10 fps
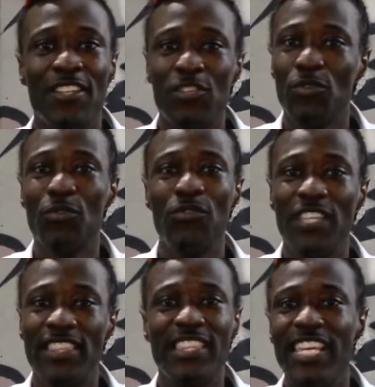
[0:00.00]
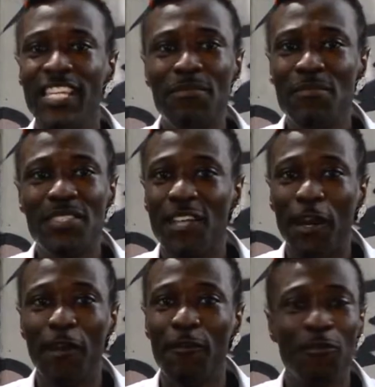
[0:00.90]
to the themes
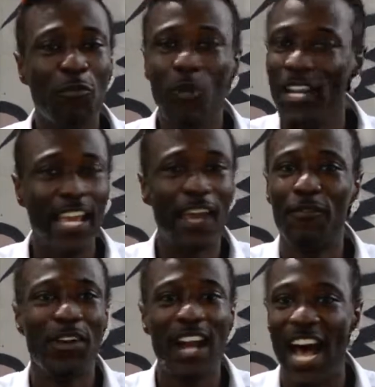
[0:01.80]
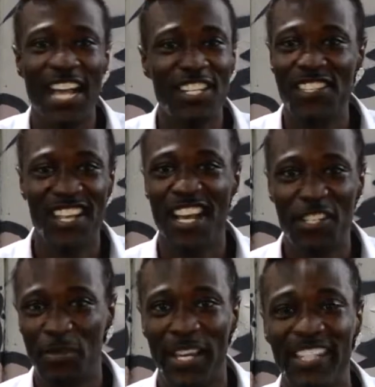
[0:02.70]
of whatever I
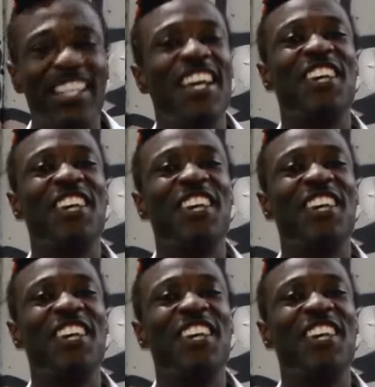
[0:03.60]
decide to paint.